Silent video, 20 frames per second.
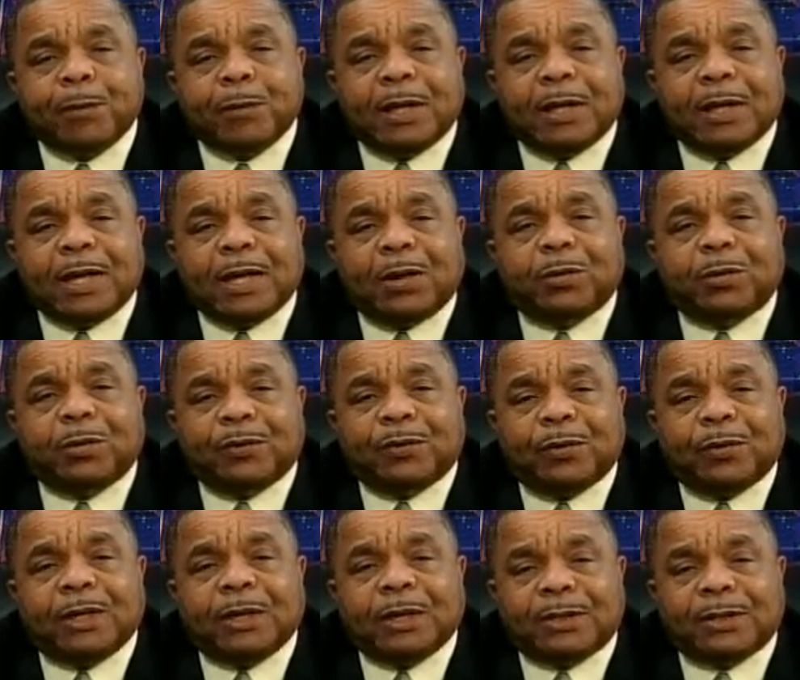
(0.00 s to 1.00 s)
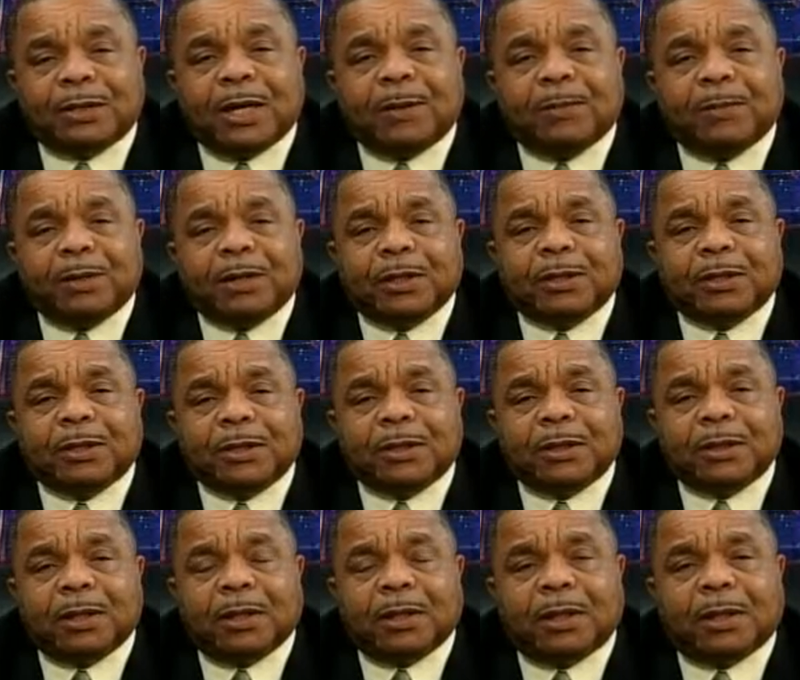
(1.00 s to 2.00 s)
And that was really something to,
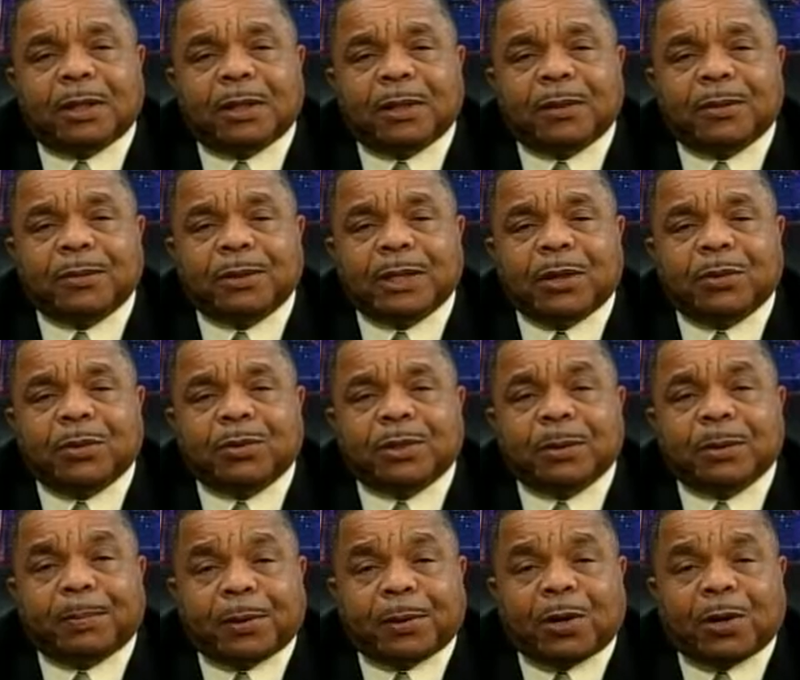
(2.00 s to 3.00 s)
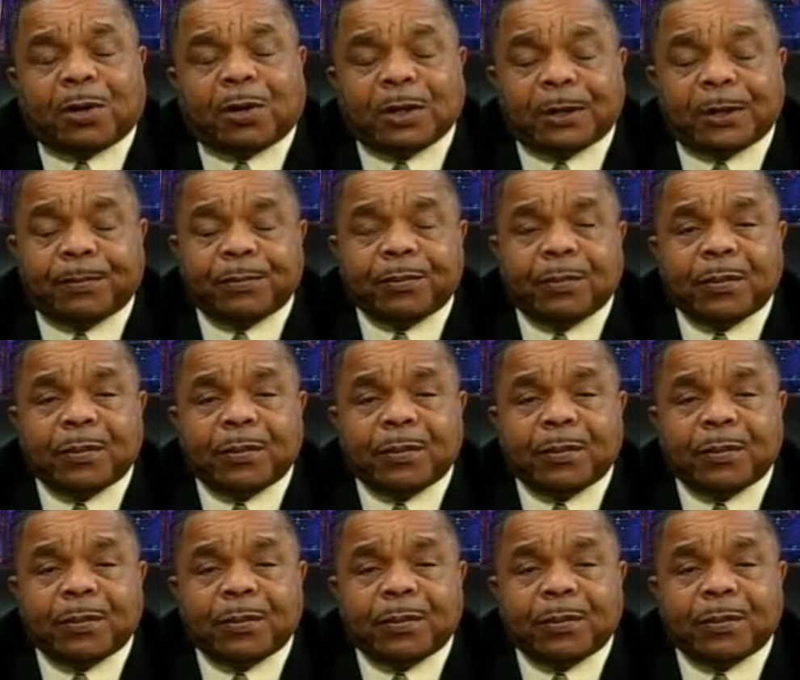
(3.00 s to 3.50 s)
uh, that was appalling.